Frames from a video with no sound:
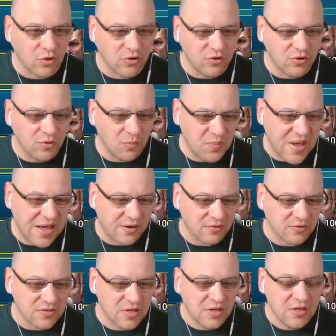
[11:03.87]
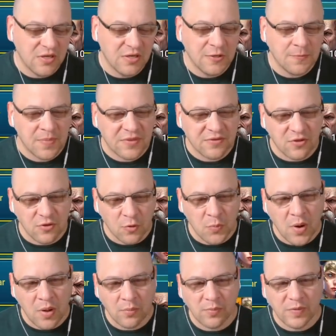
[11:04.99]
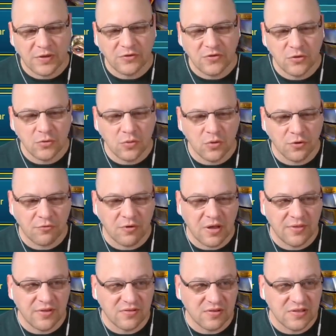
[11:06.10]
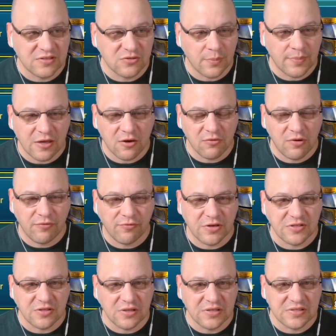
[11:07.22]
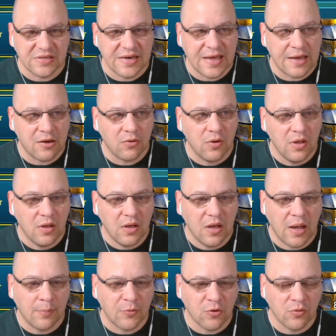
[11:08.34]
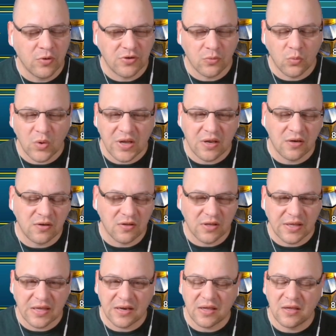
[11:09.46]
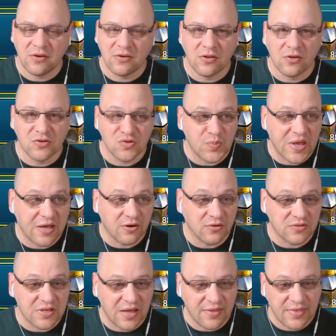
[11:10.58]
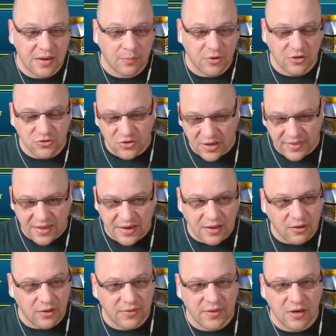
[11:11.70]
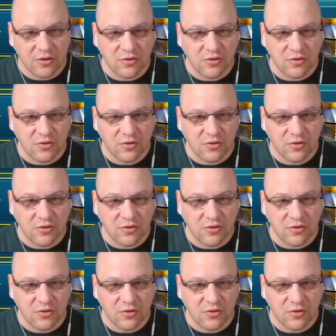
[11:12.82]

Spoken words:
good battles. So there are probably 2 or 3 on this list, so I'm not going to refresh the list now. I'm going to wait until I get into those battles, and then I'm going to try that out, and then I'll